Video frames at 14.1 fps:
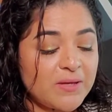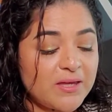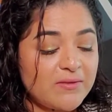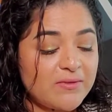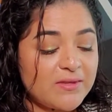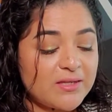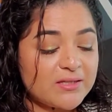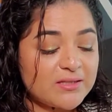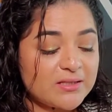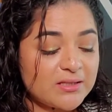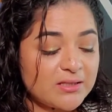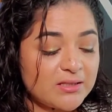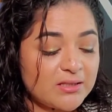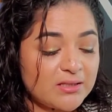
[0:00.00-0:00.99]
and this
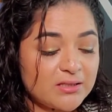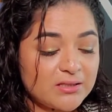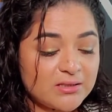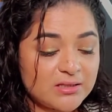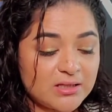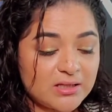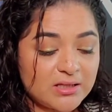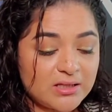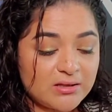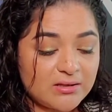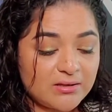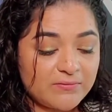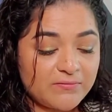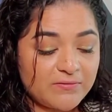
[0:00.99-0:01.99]
is in the